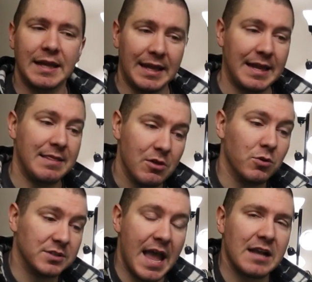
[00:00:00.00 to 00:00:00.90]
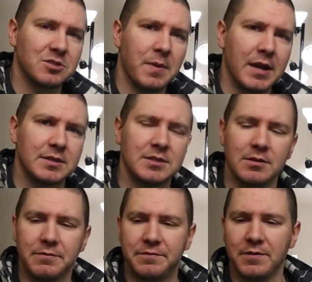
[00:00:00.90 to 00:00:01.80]
in those aspects
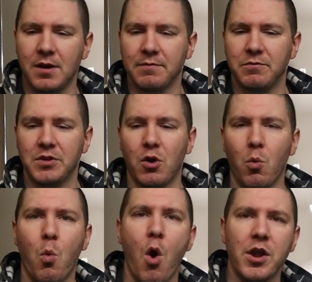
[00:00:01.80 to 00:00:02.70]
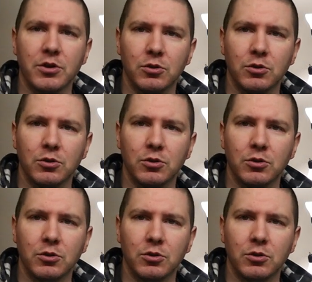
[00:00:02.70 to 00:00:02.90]
of, of you know what you're